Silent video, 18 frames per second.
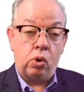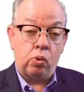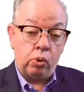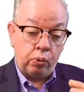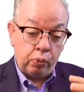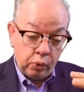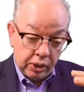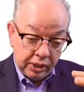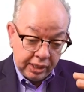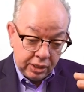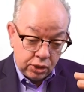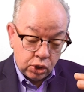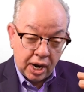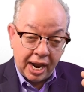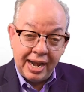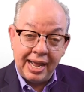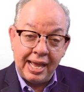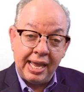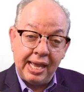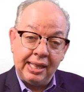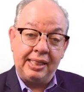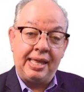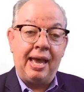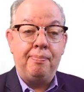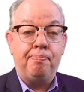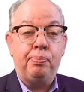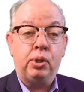we're really trying to hit
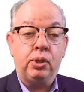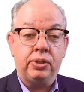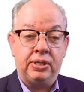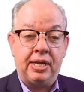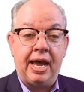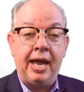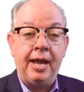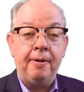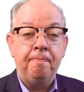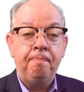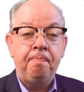that bullseye,